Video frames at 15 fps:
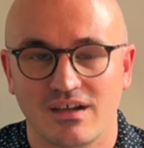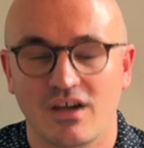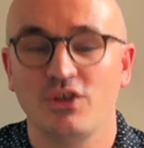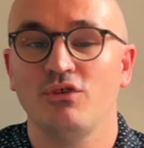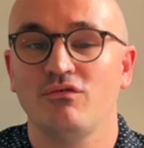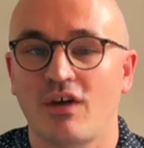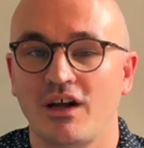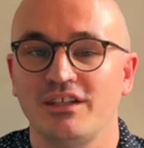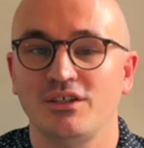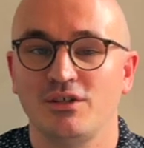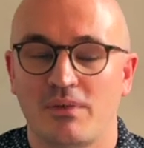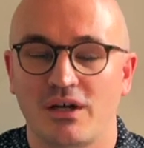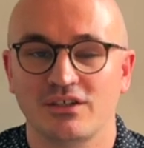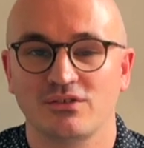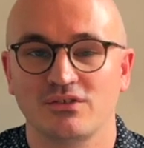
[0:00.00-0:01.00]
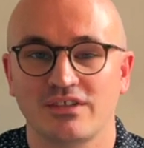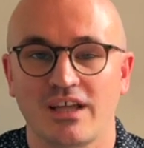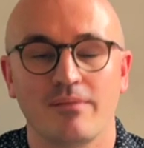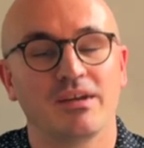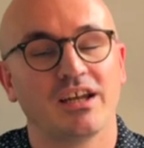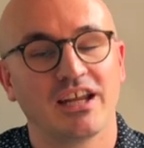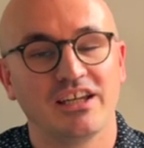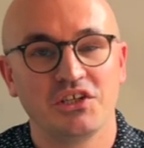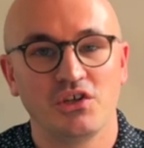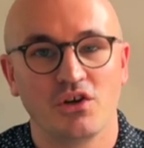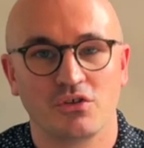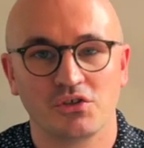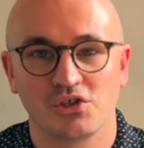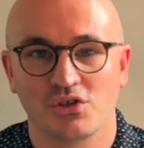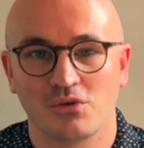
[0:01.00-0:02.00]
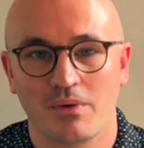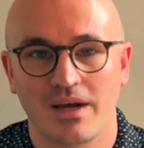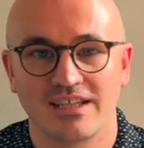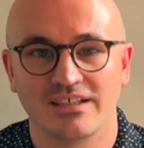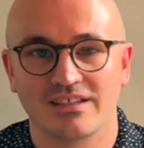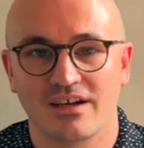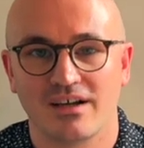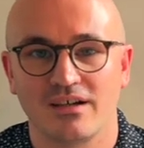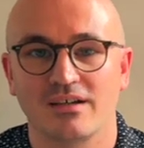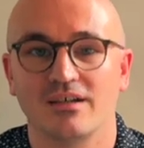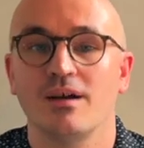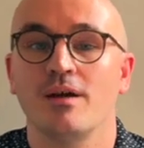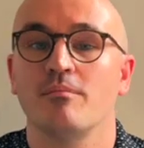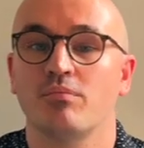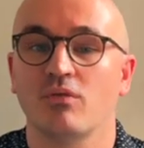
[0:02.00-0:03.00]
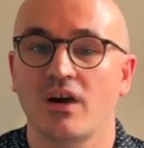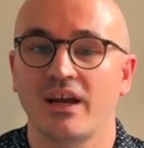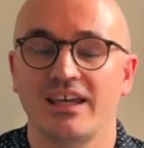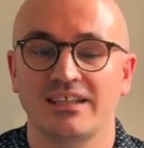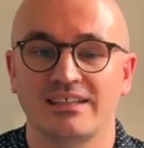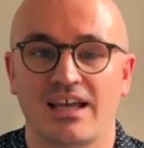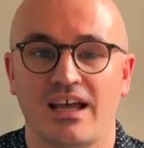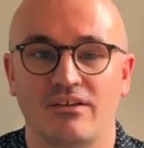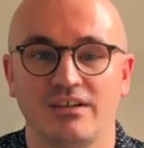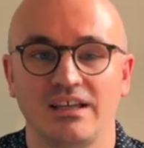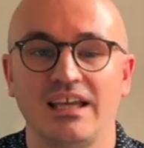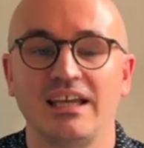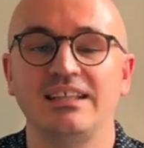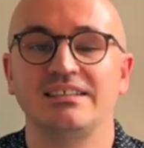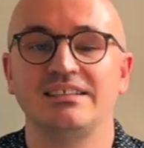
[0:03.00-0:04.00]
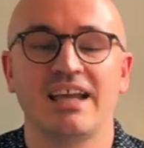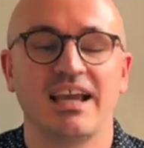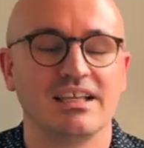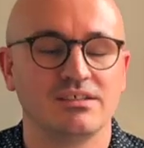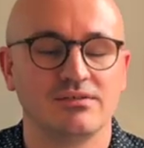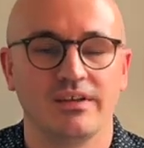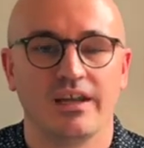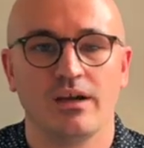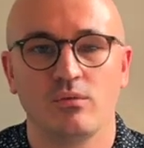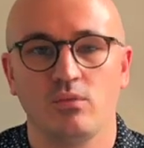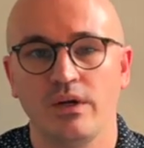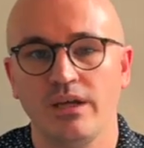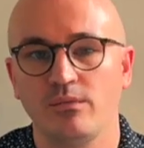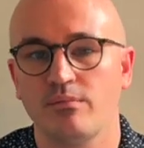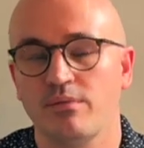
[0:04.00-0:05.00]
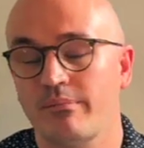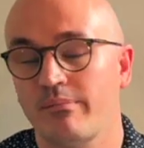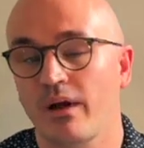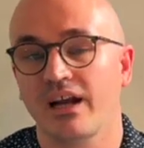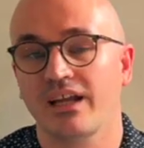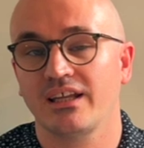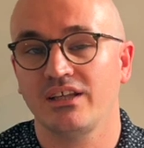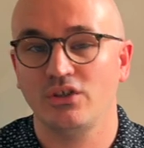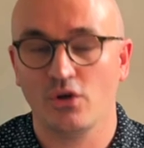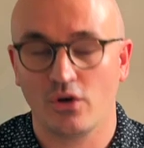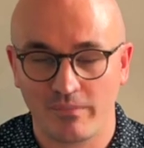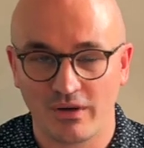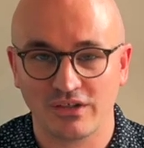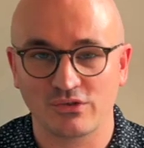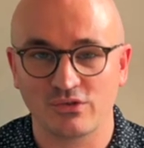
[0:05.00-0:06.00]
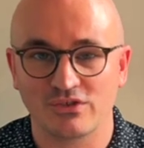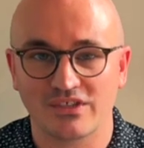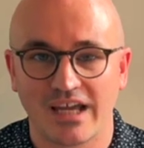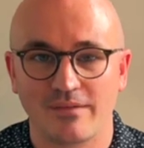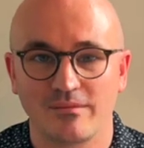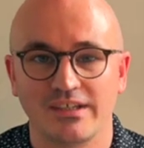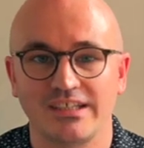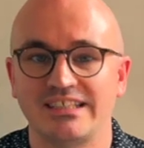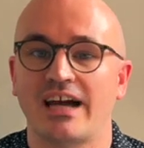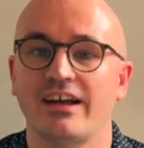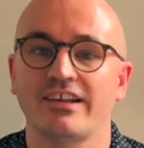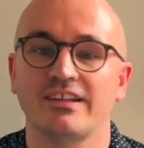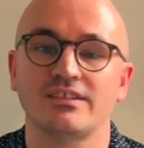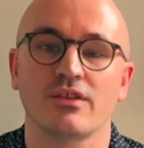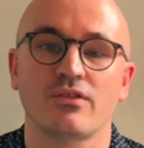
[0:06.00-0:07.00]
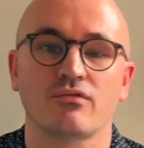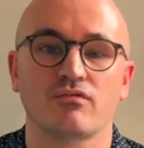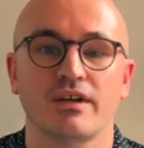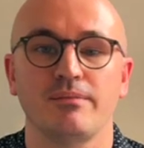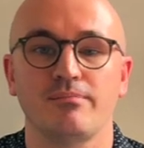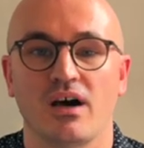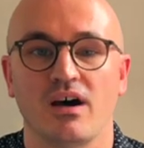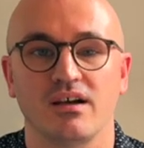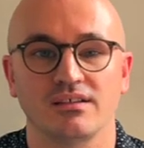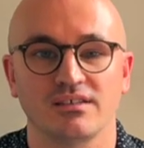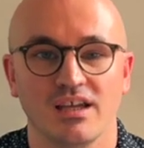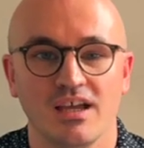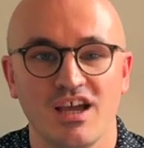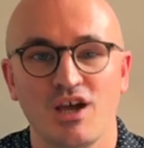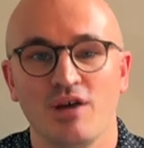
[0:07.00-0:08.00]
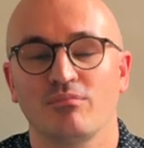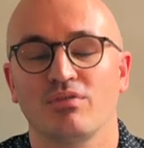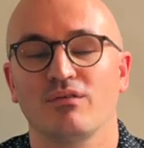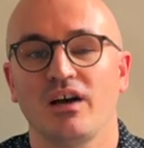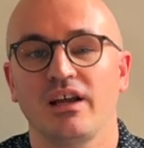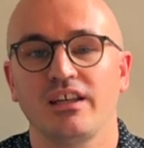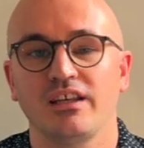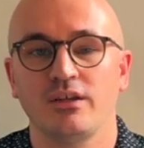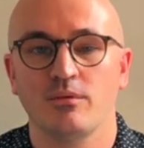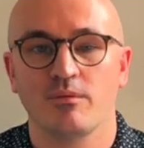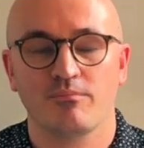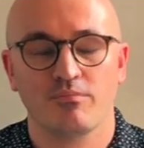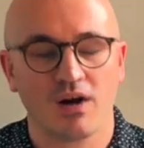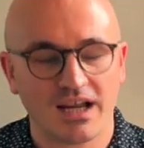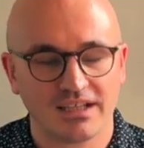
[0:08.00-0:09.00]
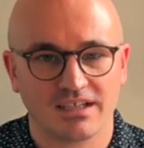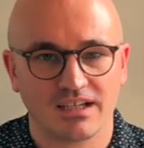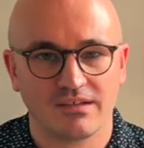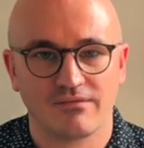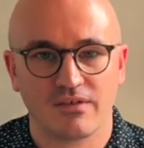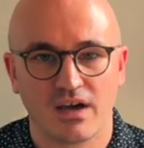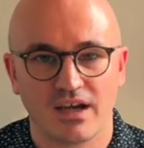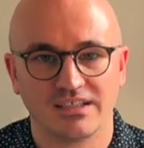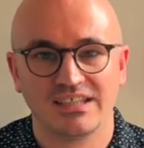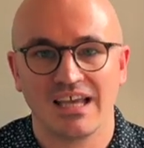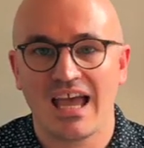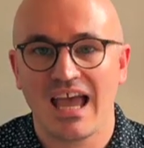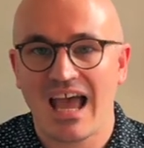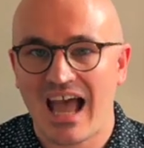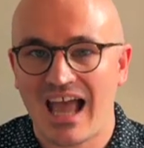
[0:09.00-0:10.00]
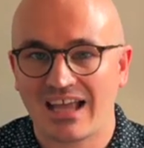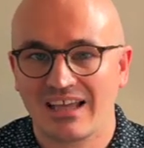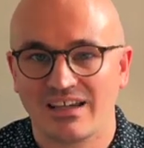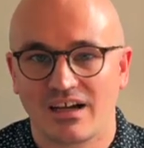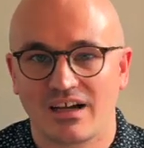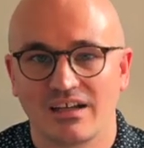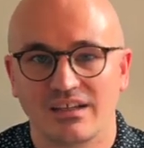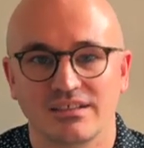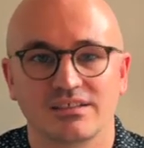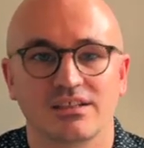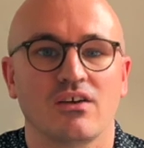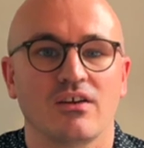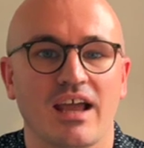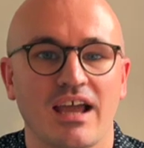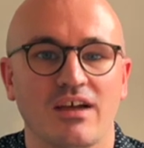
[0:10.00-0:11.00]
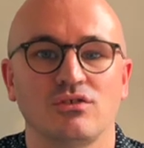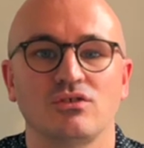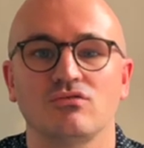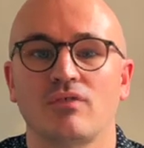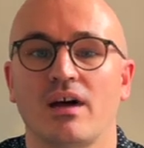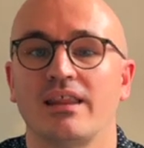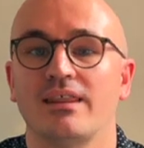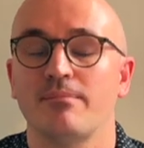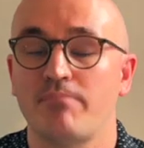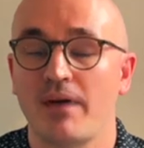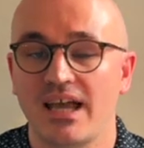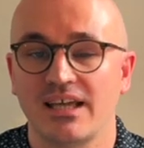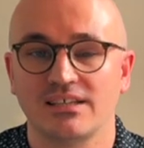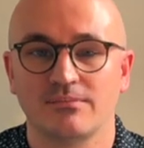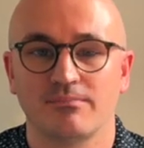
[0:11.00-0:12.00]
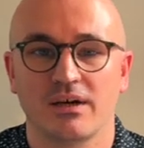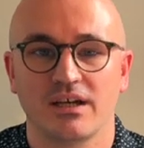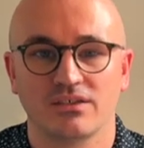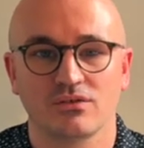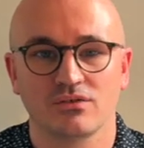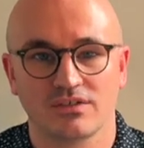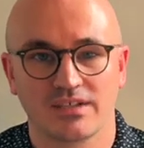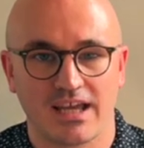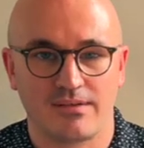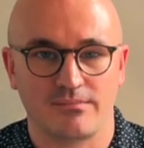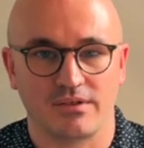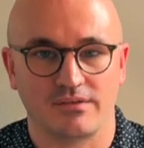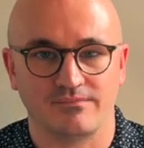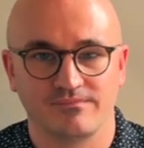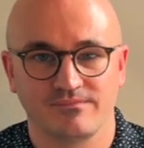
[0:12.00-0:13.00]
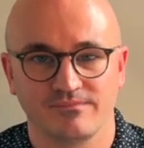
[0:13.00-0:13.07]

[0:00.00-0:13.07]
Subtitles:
Are you writing your personal statement and you're not sure where to start? Break it down. In today's video, we will be breaking your personal statement down into 3 parts, providing you with practical advice and guidance on how to write the best personal statement.